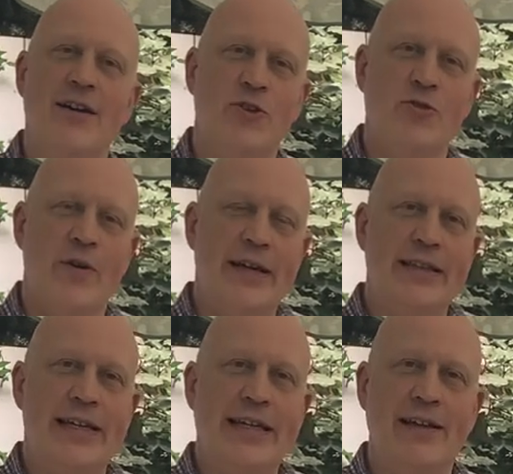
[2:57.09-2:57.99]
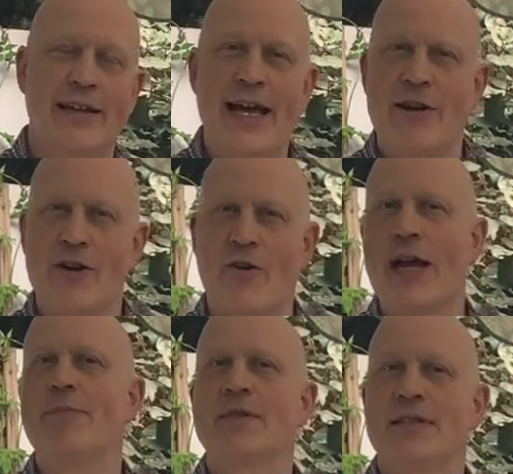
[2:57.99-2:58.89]
growing the Glera
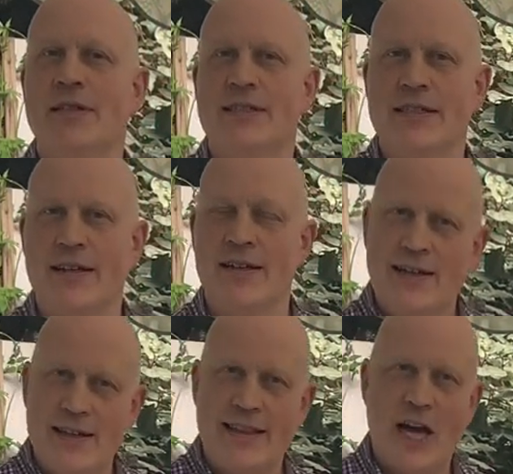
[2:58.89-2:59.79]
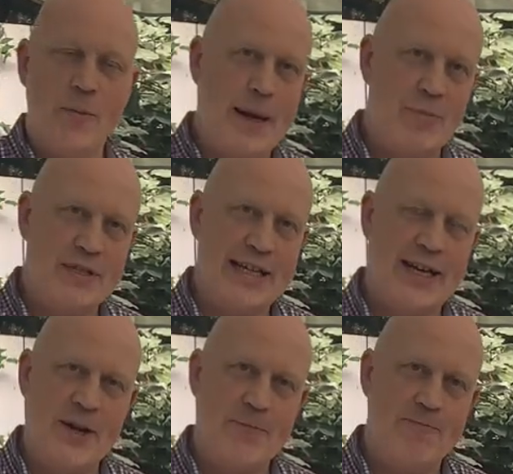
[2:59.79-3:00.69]
grapes that uh, now make
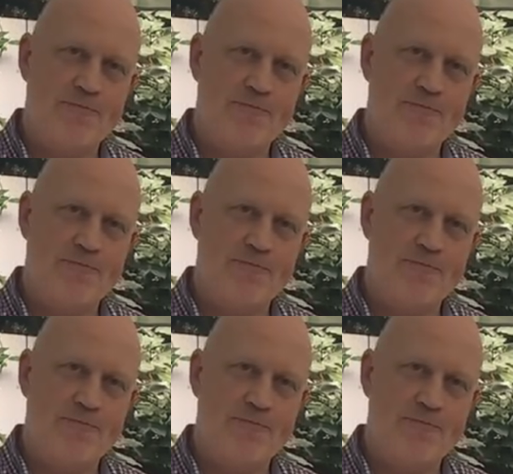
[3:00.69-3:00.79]
Prosecco.